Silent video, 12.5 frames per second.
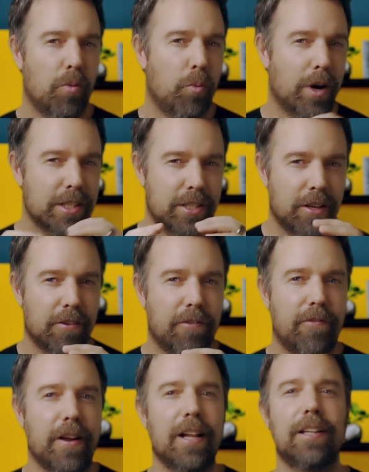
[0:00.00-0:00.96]
Once you've
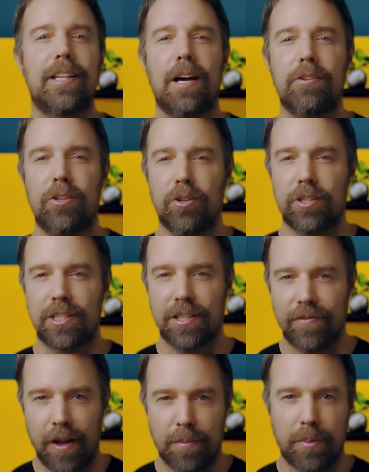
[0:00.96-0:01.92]
filled out your
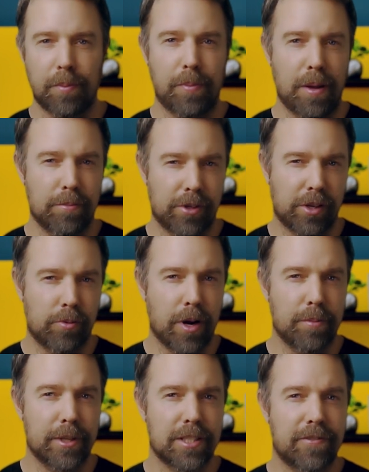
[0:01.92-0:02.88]
SeveUp BIM
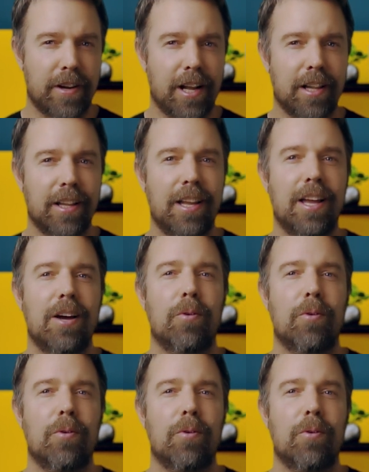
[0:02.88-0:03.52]
requirements file